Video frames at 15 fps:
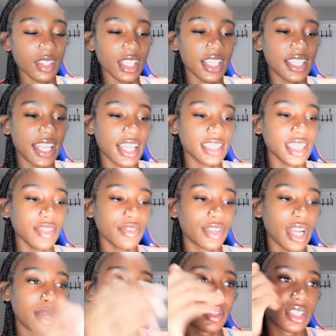Next I have
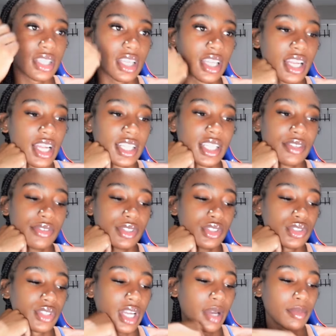Grammarly. And I definitely
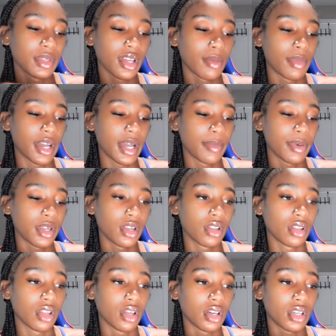use Grammarly on my iPad a
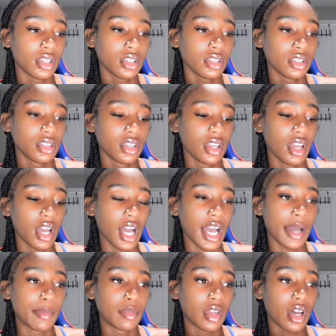lot.
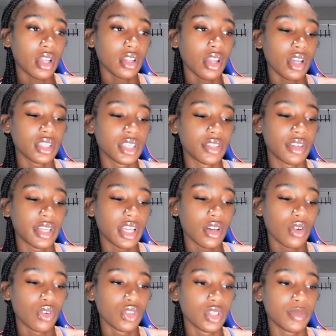I'm not logged in right now
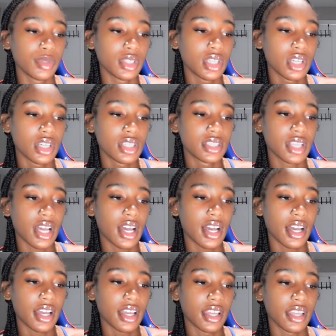only because
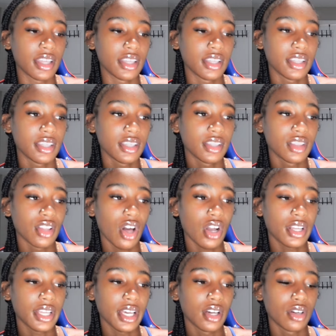I
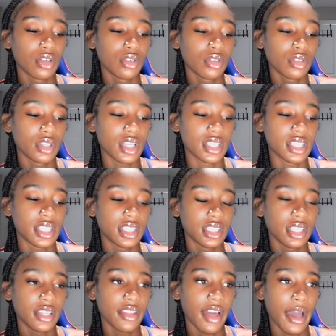logged out because I
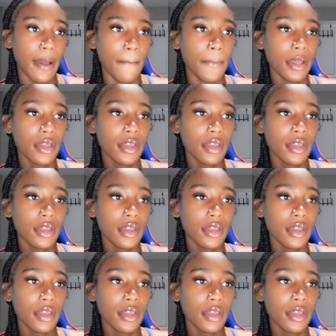deleted the app